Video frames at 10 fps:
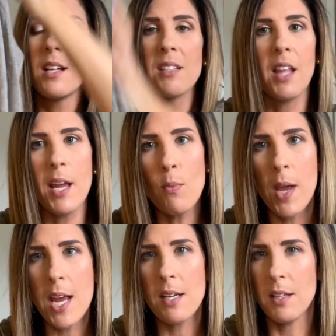It's
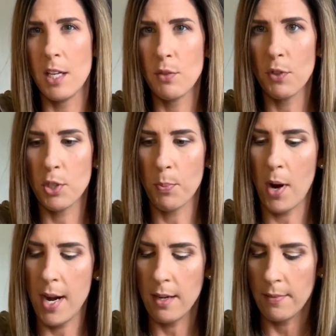lightweight, nice for
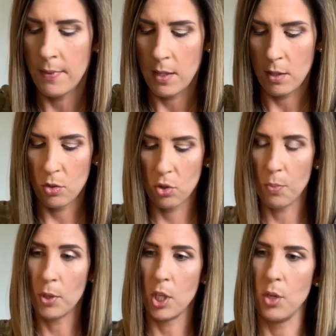spring.
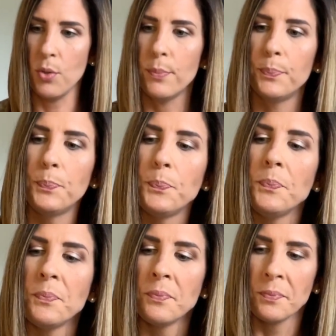Super cute.
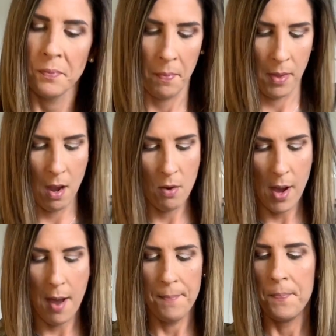
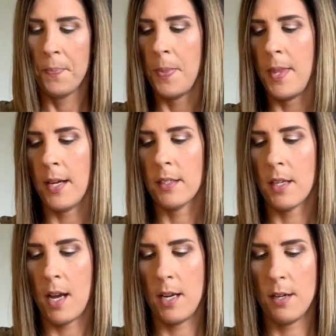Okay, next
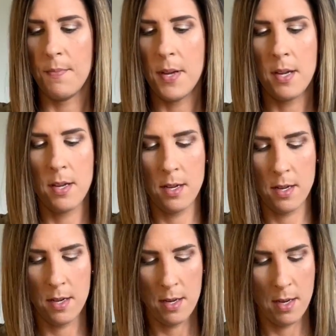item
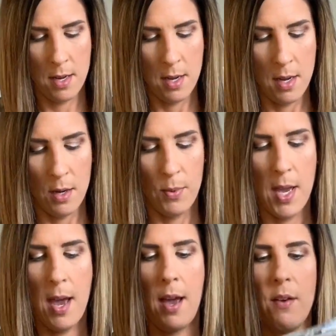we
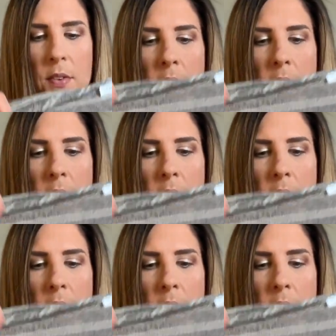have